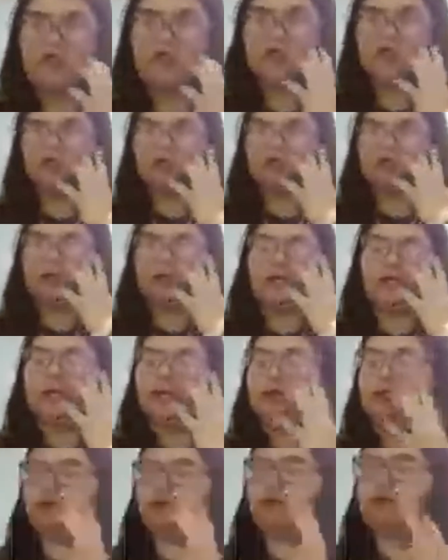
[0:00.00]
So
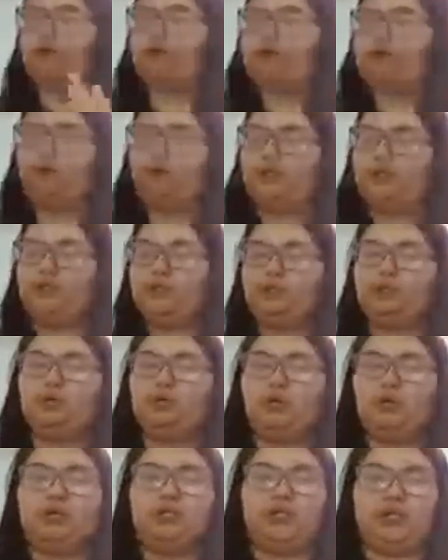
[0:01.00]
again, for this
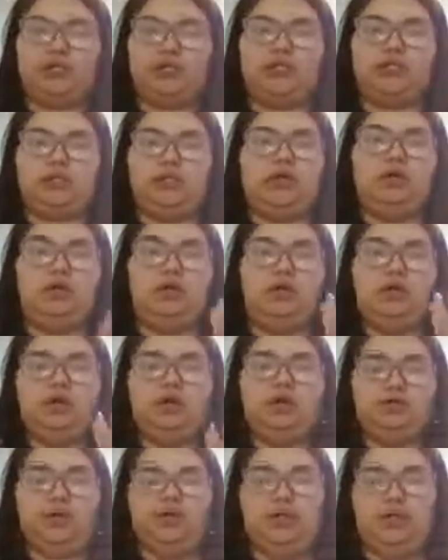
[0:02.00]
project, all I
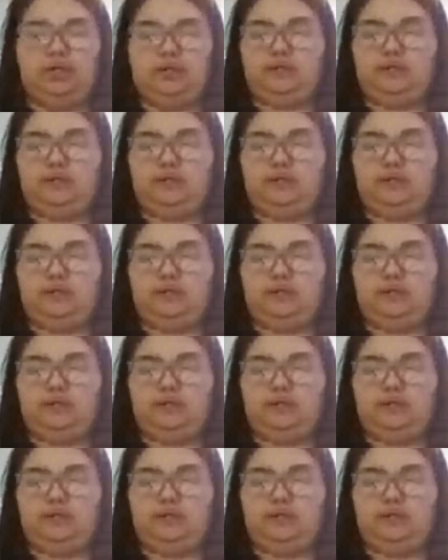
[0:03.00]
need